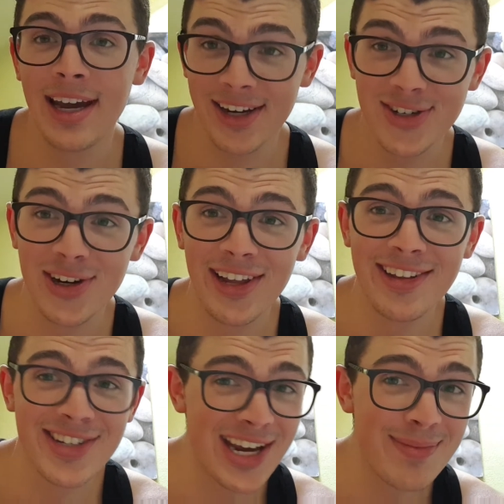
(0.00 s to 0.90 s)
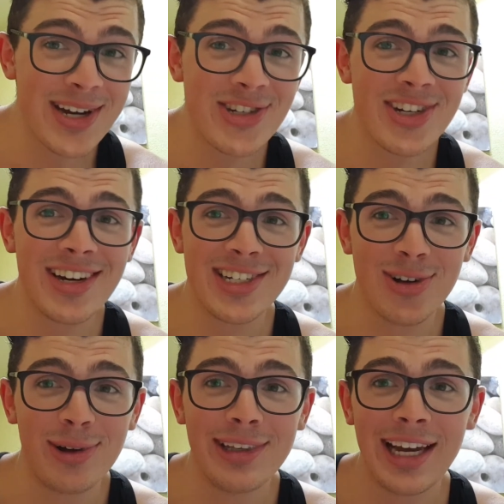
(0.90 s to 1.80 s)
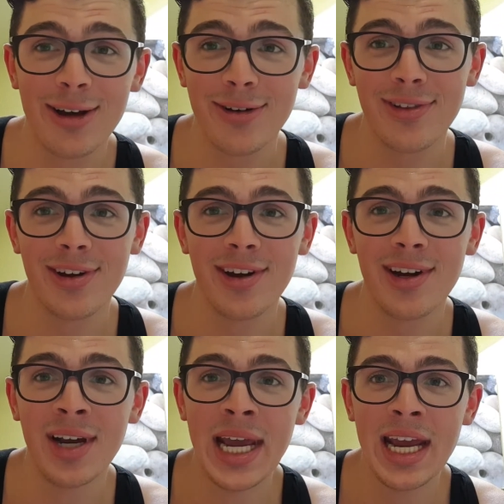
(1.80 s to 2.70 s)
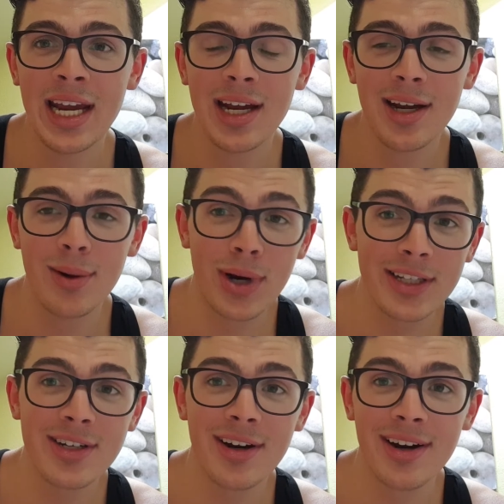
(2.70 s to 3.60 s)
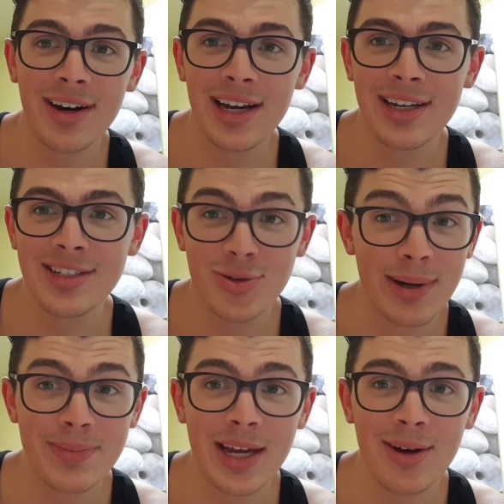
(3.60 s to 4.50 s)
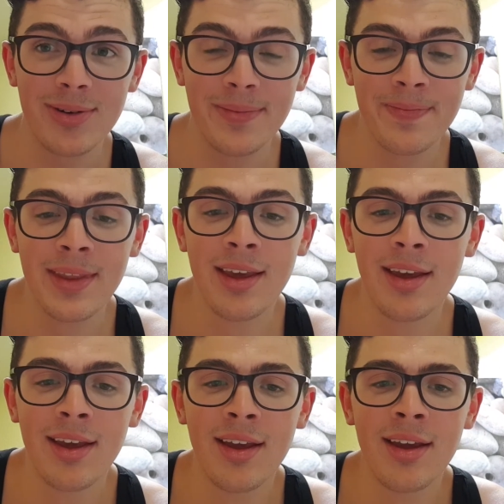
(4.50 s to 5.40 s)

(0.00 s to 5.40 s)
Actually the same engine I sold out of the red car I stripped down.